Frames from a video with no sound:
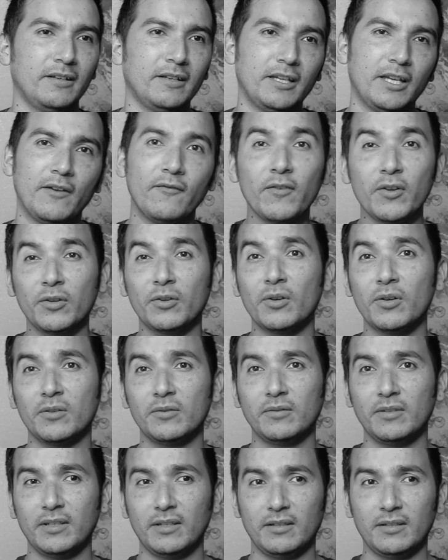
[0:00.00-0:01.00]
If you
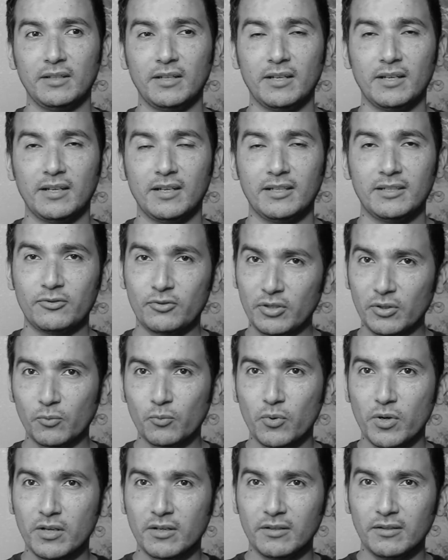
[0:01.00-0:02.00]
don't drink
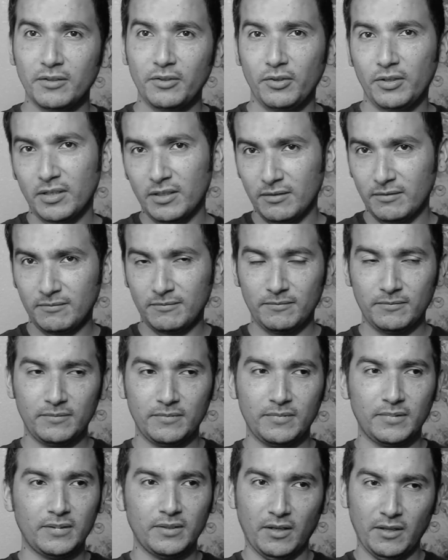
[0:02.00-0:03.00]
water, you can
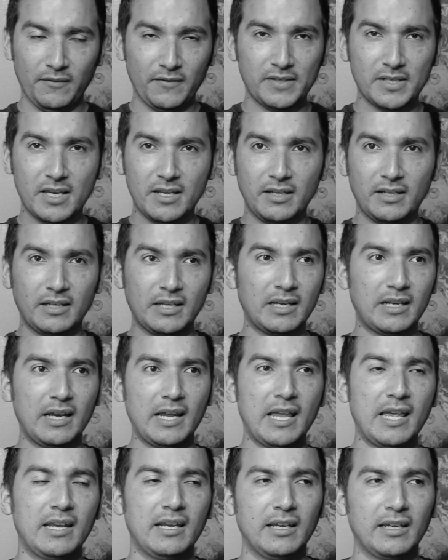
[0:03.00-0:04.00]
all of a sudden get a
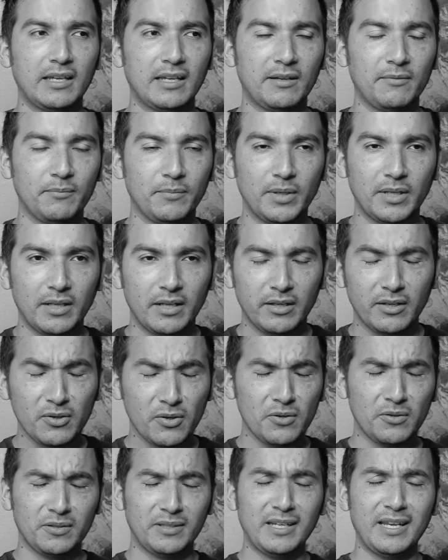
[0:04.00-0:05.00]
headache and be like,
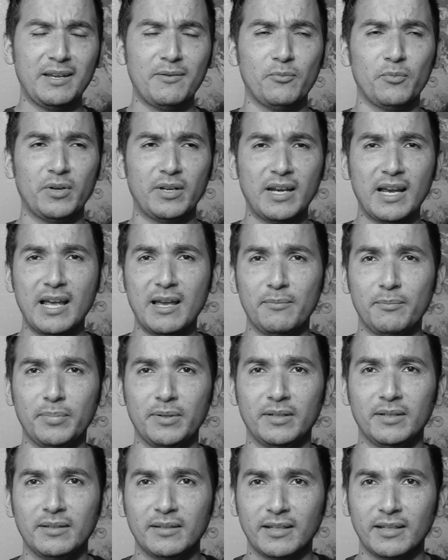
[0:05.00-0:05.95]
oh damn, what happened?